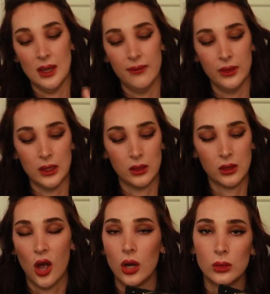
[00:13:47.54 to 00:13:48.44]
have like
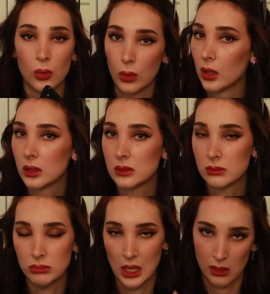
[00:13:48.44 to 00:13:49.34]
cotton corks,
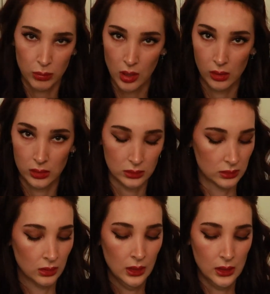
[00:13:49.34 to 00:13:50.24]
tampons,
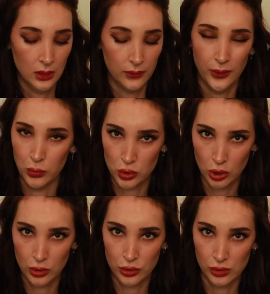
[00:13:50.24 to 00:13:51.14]
phone
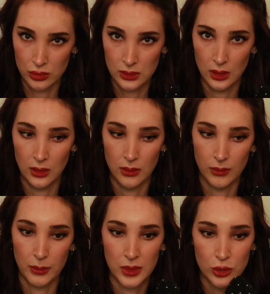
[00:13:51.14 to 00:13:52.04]
chargers,
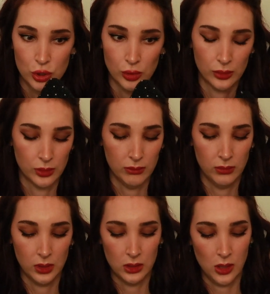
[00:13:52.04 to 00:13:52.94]
um, a miniature
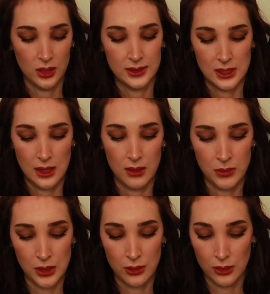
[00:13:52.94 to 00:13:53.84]
Glossier
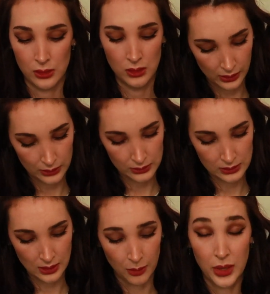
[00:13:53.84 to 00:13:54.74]
mirror. What
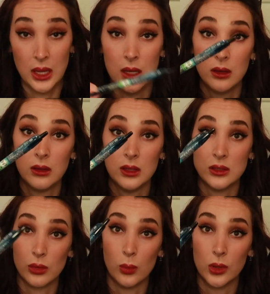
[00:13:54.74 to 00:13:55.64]
else? A pen.
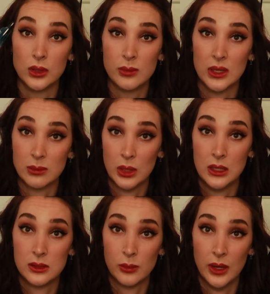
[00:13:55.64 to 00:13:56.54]
These are the world's best
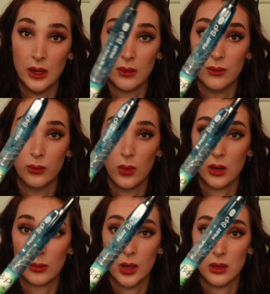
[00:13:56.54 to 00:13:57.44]
pens. They're made out of
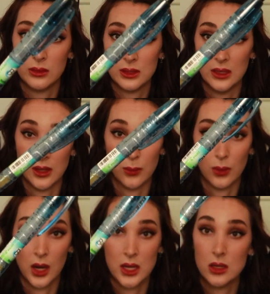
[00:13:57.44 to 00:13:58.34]
water bottles and they
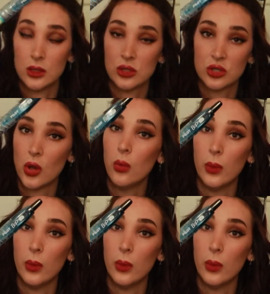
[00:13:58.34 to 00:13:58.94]
write so